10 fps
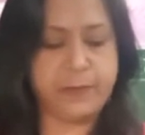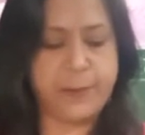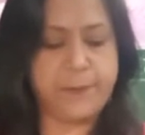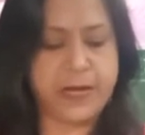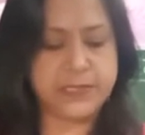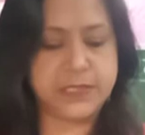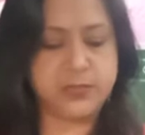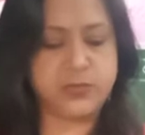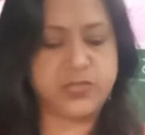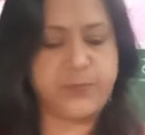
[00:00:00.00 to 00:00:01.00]
by passing
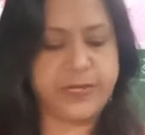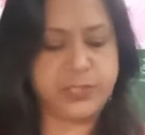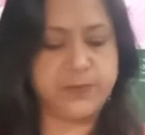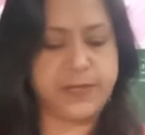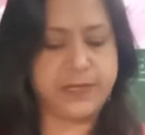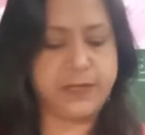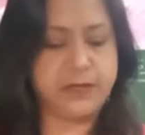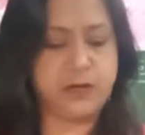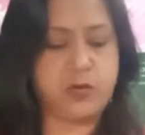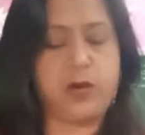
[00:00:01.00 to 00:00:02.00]
through special
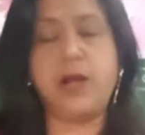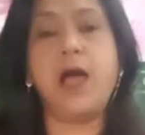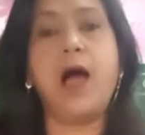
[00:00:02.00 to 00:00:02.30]
material called